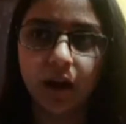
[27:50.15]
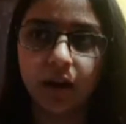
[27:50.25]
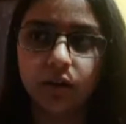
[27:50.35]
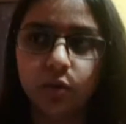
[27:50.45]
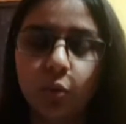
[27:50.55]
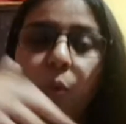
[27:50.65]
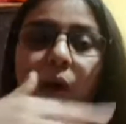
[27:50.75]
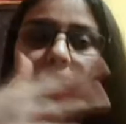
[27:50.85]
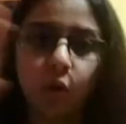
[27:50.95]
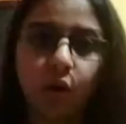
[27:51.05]
and
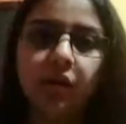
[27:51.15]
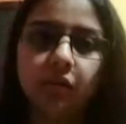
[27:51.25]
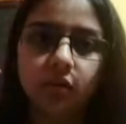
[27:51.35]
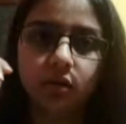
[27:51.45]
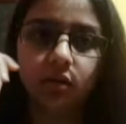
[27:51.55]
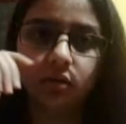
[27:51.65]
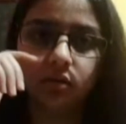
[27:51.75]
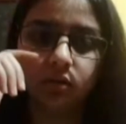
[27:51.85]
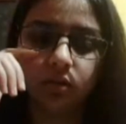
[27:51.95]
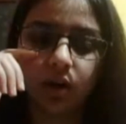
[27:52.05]
what
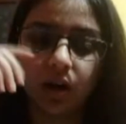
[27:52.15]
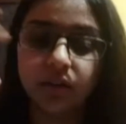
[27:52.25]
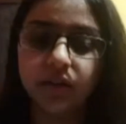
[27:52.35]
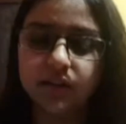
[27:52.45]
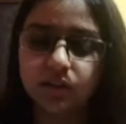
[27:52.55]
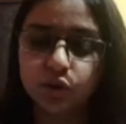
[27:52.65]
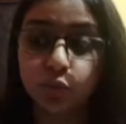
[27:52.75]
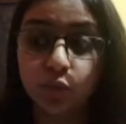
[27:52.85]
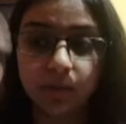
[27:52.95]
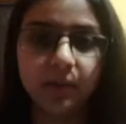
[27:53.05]
all other research
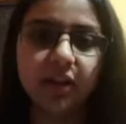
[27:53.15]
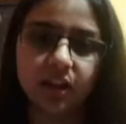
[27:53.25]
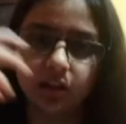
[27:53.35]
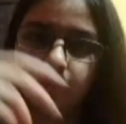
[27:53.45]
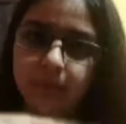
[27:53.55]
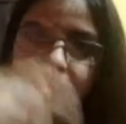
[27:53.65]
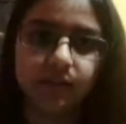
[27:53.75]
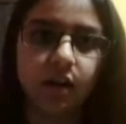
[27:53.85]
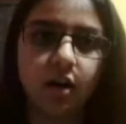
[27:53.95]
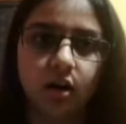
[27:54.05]
will be taking
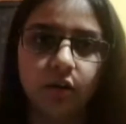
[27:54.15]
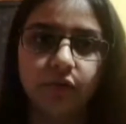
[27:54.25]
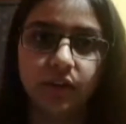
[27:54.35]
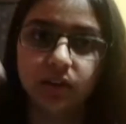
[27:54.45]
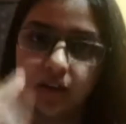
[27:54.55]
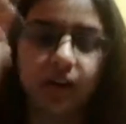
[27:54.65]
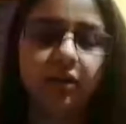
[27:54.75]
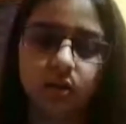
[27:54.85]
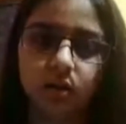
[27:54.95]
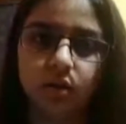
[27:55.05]
place with their
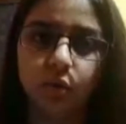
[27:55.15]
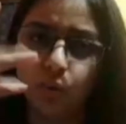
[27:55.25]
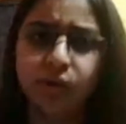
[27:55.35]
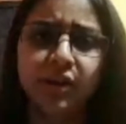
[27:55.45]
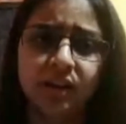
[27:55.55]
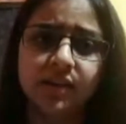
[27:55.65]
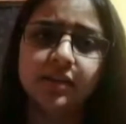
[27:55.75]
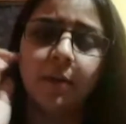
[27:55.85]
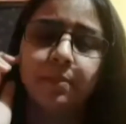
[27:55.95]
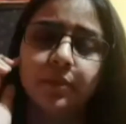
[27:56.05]
own DNA
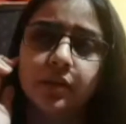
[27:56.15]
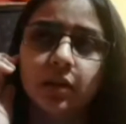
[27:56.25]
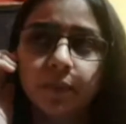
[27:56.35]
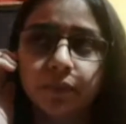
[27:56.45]
samples.